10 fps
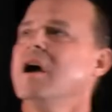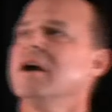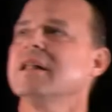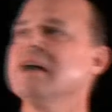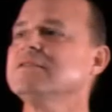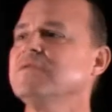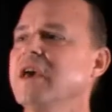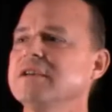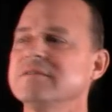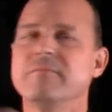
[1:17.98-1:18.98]

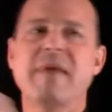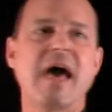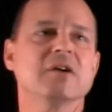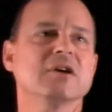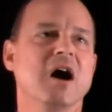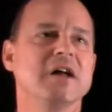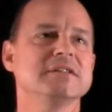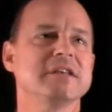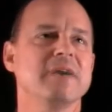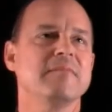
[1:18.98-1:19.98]
Classification of matter
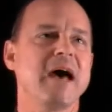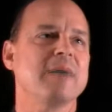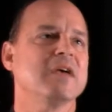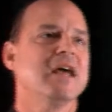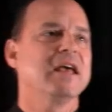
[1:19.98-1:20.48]
concept map.